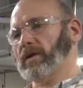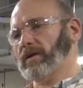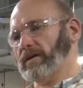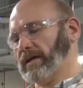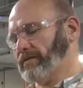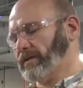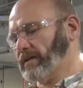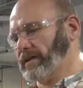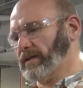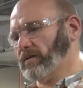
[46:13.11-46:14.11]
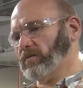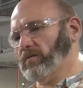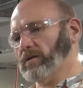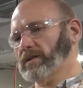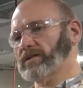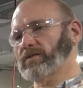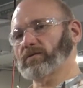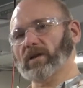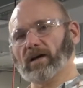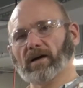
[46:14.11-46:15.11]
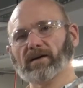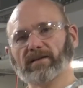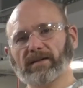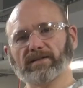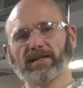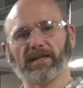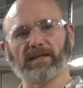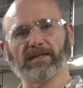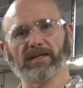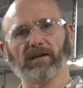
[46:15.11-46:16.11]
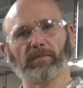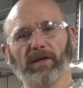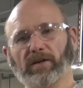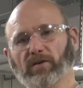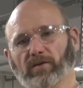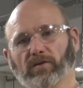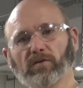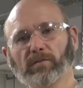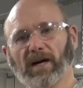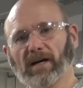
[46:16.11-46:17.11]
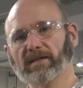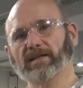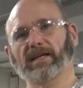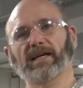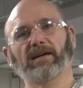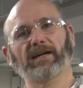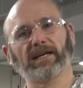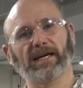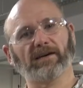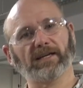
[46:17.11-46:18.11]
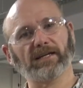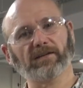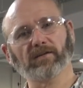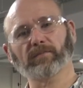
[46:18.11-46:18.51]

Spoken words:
You definitely don't want to lock these keys up in your toolbox and carry it out either,